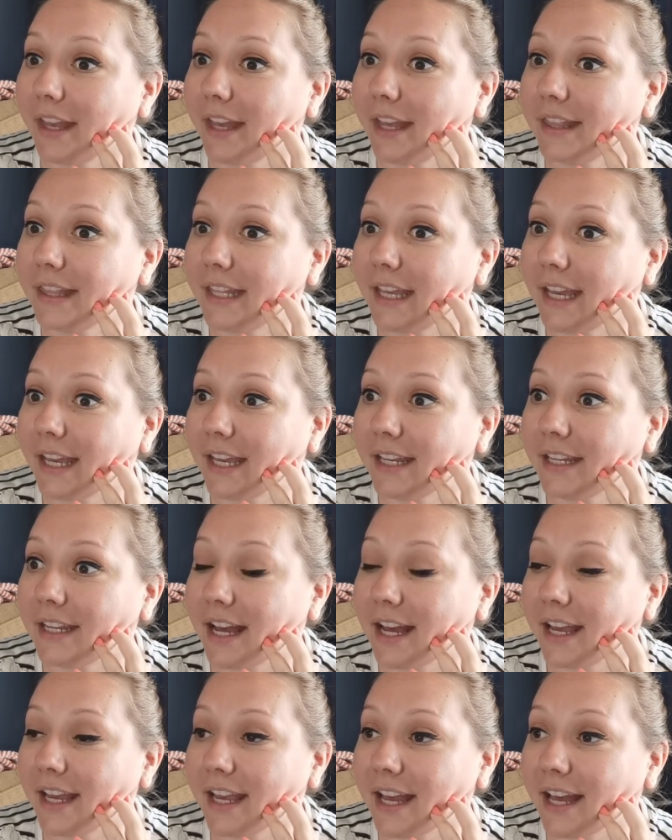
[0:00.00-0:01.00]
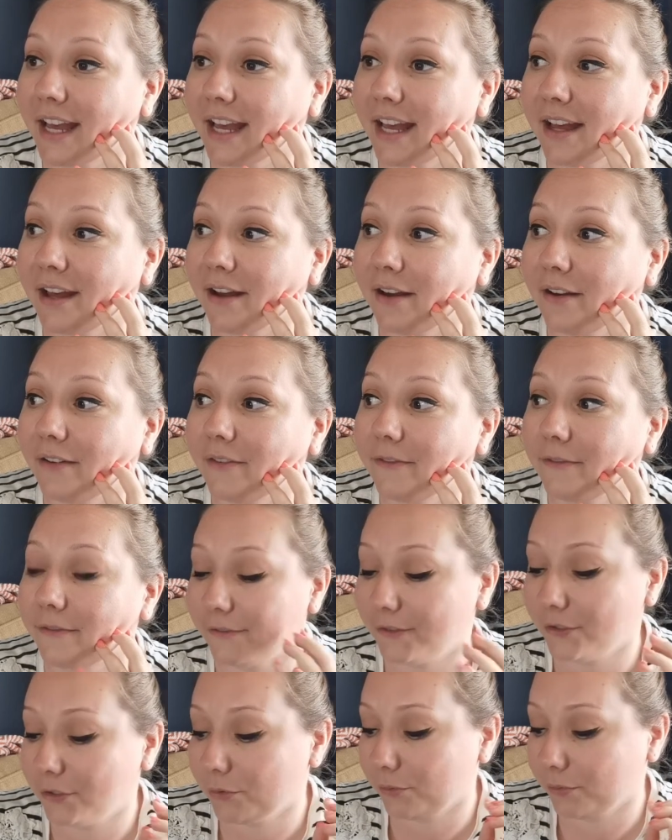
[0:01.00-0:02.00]
And then I have
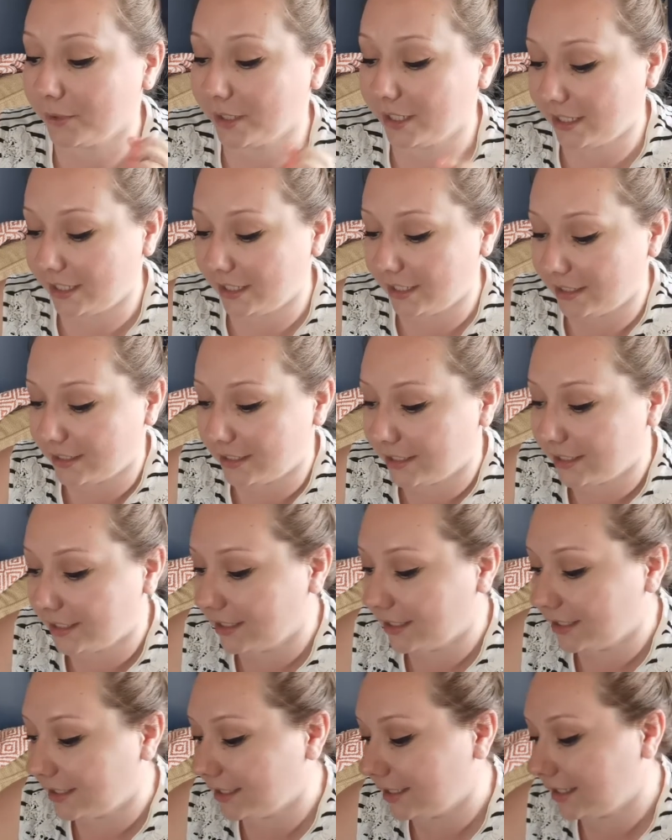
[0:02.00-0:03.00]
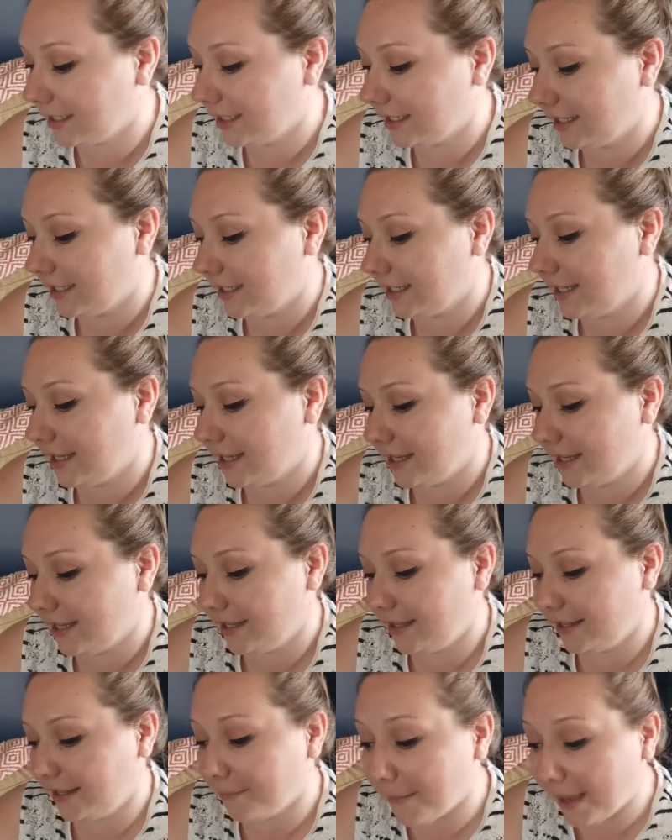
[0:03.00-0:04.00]
to read
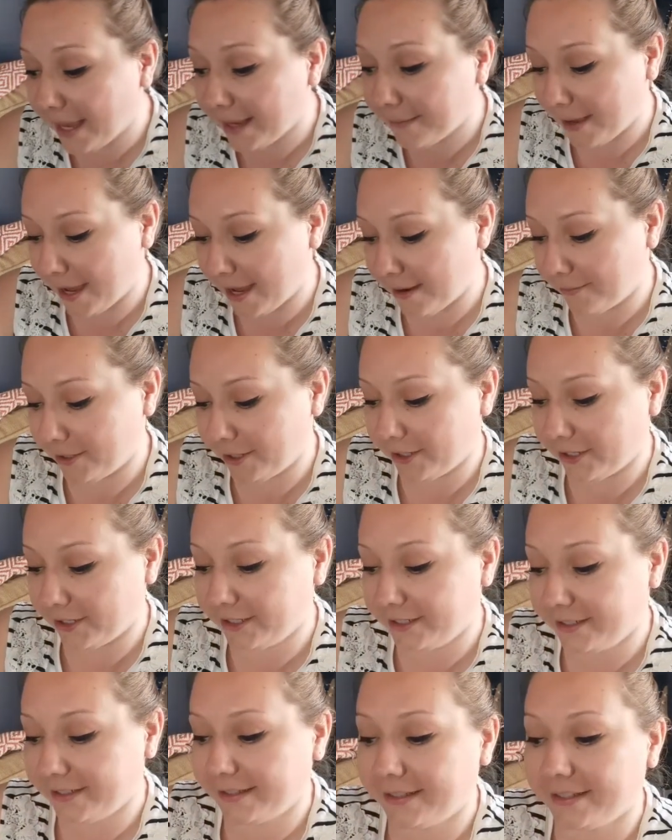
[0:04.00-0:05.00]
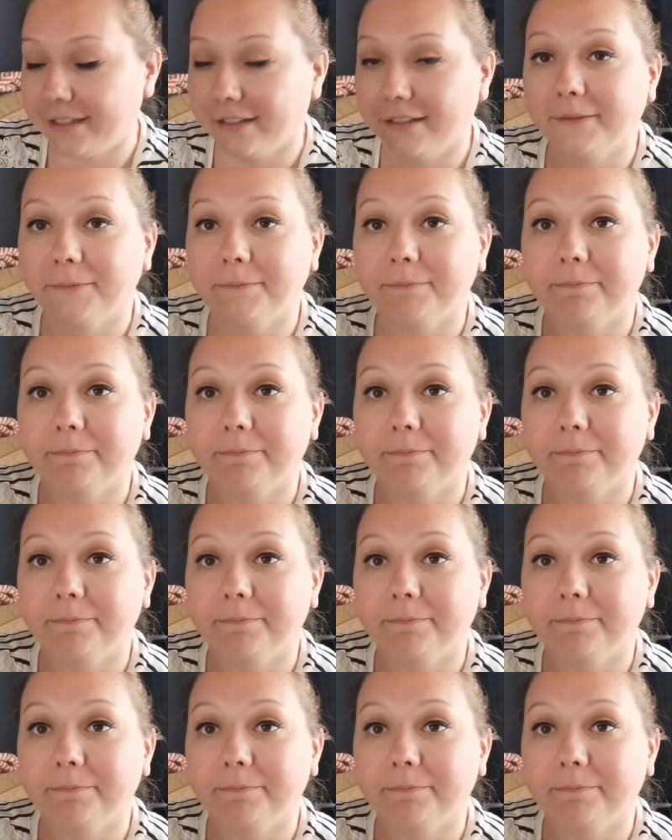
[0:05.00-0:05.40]
The Magpie Murders.